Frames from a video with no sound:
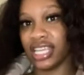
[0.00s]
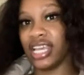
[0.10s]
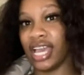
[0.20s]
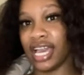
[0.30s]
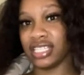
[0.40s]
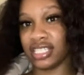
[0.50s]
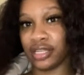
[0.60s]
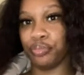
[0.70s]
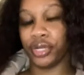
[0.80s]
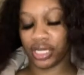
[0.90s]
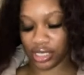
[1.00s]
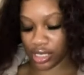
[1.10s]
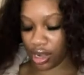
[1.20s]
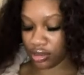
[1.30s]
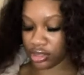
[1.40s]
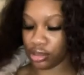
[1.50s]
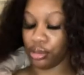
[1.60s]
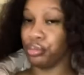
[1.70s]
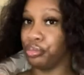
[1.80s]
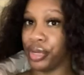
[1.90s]
see it has a zipper and then it
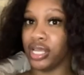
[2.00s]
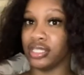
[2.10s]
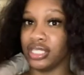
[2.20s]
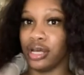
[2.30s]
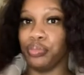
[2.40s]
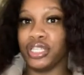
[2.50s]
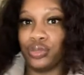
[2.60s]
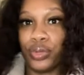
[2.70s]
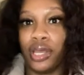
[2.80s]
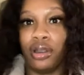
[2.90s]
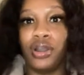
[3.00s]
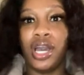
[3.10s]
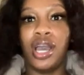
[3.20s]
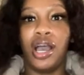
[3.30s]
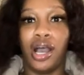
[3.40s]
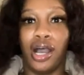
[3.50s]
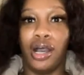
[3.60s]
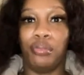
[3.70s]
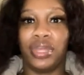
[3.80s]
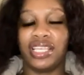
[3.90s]
also buttons up as well.
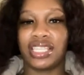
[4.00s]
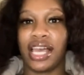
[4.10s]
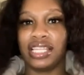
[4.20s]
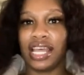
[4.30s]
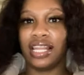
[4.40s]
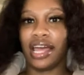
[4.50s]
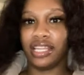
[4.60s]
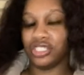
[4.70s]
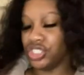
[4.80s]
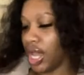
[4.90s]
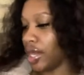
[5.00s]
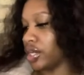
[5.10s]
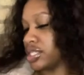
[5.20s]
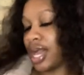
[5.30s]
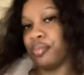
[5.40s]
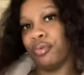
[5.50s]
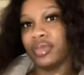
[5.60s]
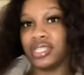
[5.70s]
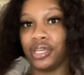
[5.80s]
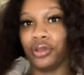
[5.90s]
It's like that like jogger type of
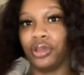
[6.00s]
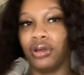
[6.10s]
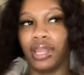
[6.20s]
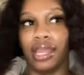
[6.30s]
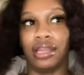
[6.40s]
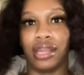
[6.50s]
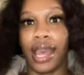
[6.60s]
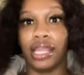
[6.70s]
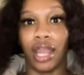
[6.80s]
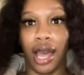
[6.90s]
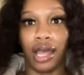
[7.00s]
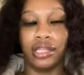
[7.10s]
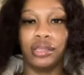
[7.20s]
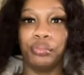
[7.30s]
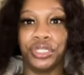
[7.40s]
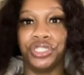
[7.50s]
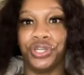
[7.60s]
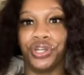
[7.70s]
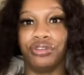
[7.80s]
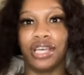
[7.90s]
material, like nylon
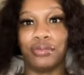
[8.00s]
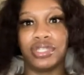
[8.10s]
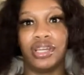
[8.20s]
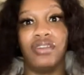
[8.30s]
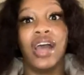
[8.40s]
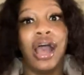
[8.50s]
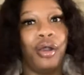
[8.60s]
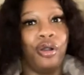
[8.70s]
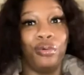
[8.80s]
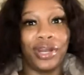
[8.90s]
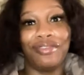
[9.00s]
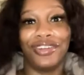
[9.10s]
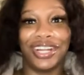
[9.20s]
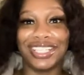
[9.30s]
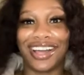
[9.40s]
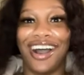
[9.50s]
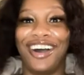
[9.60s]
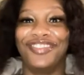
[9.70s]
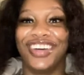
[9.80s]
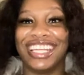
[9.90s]
material type stuff or whatever it's
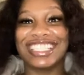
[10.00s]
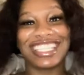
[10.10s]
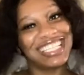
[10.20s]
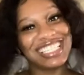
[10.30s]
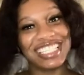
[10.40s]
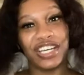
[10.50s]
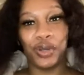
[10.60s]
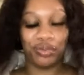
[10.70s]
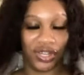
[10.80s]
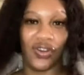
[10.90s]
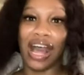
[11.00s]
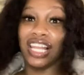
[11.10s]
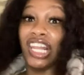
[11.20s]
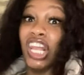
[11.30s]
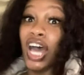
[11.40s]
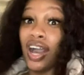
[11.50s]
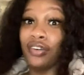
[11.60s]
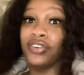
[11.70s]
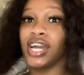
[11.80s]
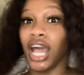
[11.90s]
called. But it's dope though. I
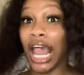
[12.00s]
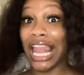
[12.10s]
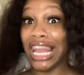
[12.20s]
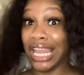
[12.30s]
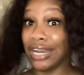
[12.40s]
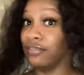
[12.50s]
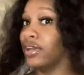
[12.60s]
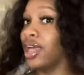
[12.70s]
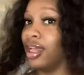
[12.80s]
love, love,